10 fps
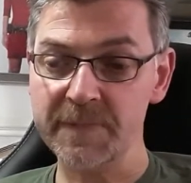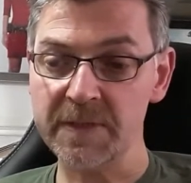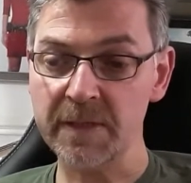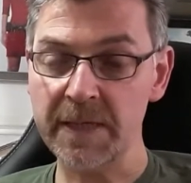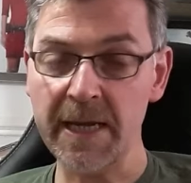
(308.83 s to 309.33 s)

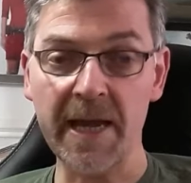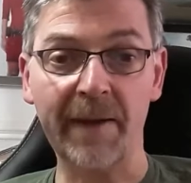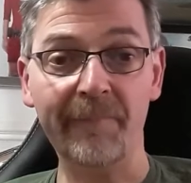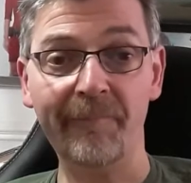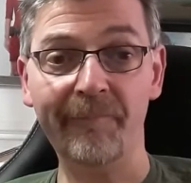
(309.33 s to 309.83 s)
So yeah,
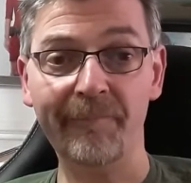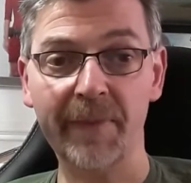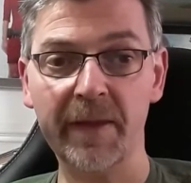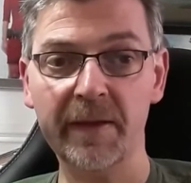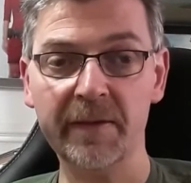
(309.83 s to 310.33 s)

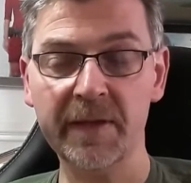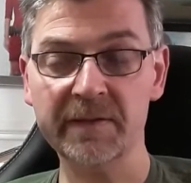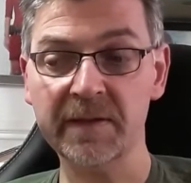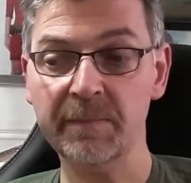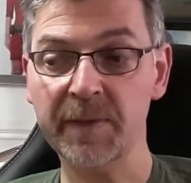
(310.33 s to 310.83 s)

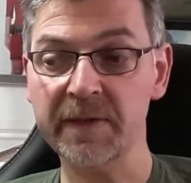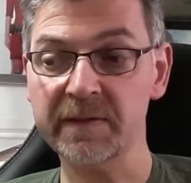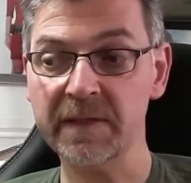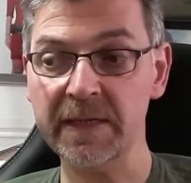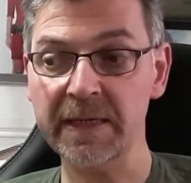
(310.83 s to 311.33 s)
that's it
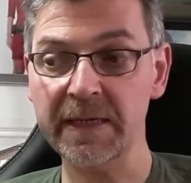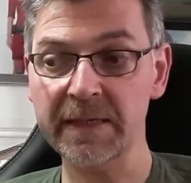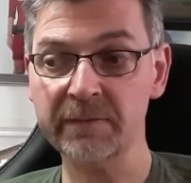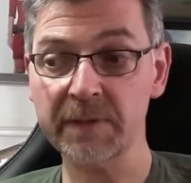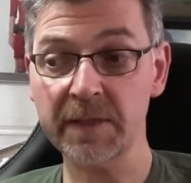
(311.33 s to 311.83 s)
basically.
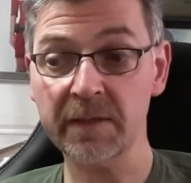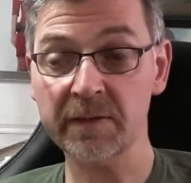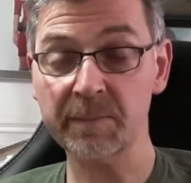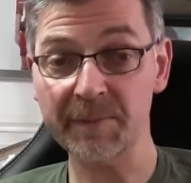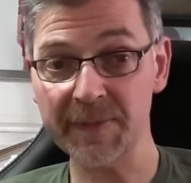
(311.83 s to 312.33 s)
As
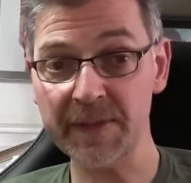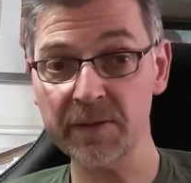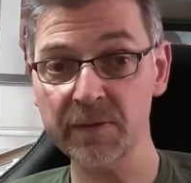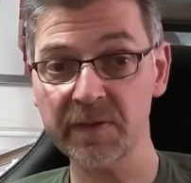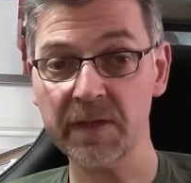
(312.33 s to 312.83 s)
regards my
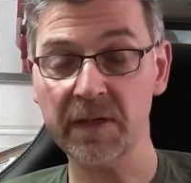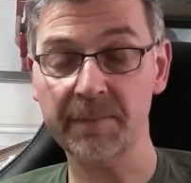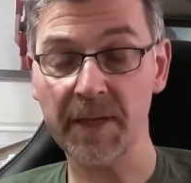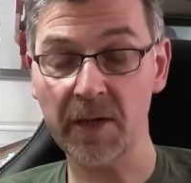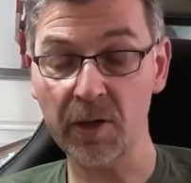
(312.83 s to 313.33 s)
builds,
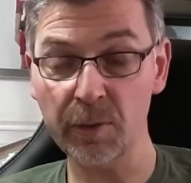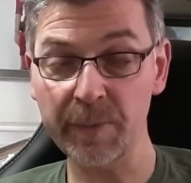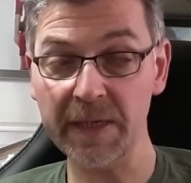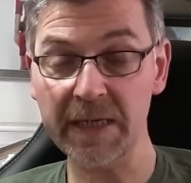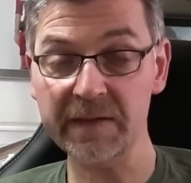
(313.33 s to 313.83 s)
I'm
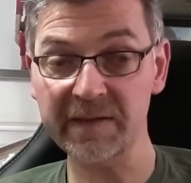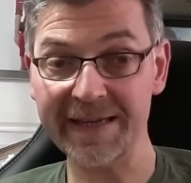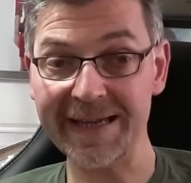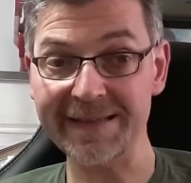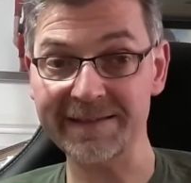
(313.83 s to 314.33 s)
hoping to
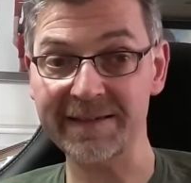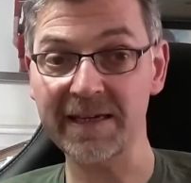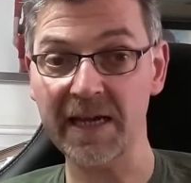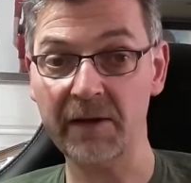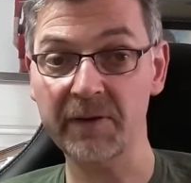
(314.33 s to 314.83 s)
get the
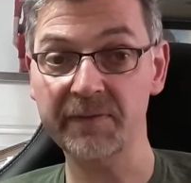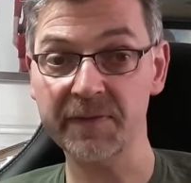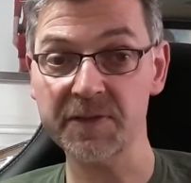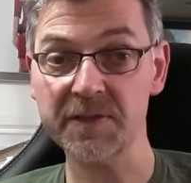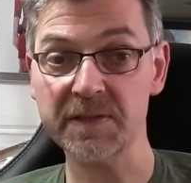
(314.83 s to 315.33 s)
Sea Harrier
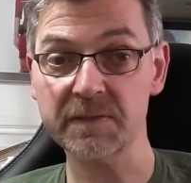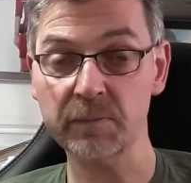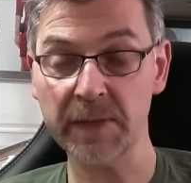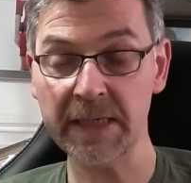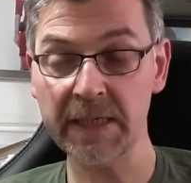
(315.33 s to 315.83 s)
finished this
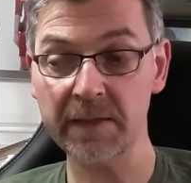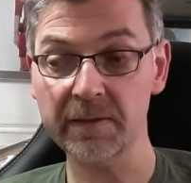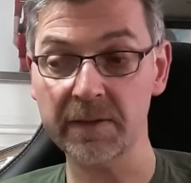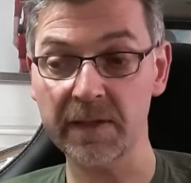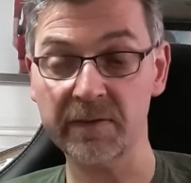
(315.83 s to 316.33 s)
week,
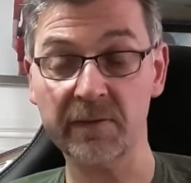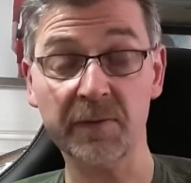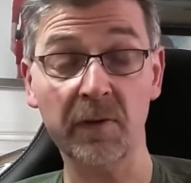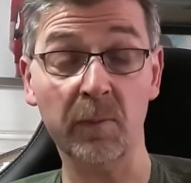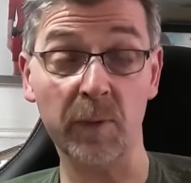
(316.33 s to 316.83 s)
as I've
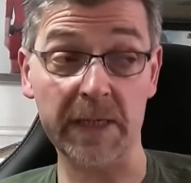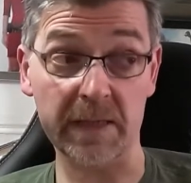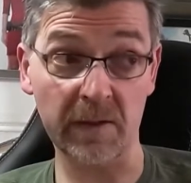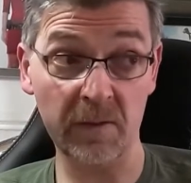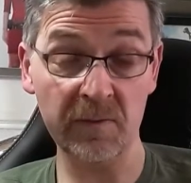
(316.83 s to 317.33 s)
got the
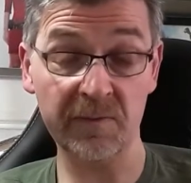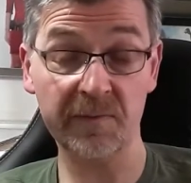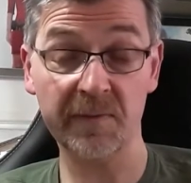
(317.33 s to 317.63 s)
week off.